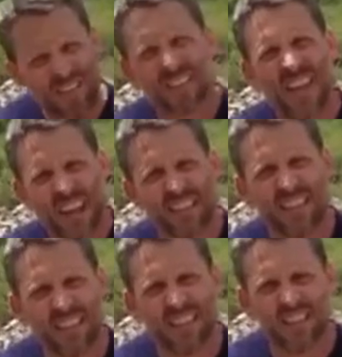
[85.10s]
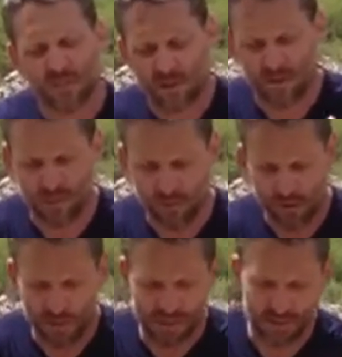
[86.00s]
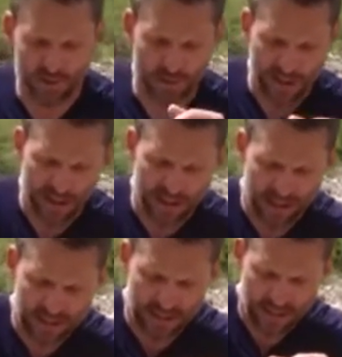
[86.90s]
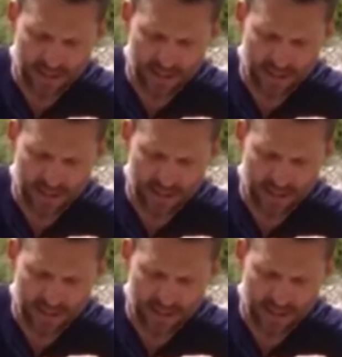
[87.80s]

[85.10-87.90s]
it a little gassy, especially when you mix it with the mayonnaise.